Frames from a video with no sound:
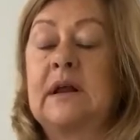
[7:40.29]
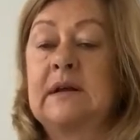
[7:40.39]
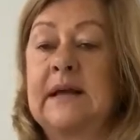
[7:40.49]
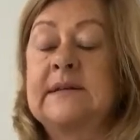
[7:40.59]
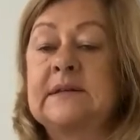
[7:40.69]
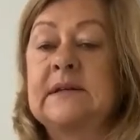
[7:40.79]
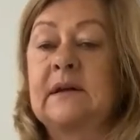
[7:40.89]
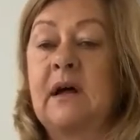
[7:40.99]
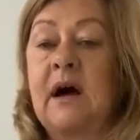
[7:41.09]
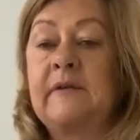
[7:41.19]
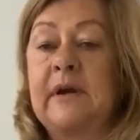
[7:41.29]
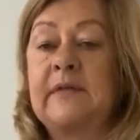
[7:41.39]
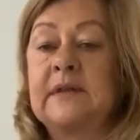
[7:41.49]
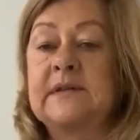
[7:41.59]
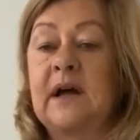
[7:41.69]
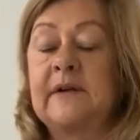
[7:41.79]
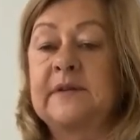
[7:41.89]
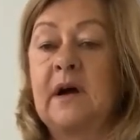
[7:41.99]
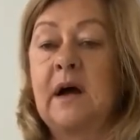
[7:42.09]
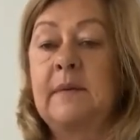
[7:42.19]
lesson in life, in this
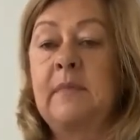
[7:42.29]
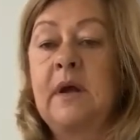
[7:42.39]
lifetime.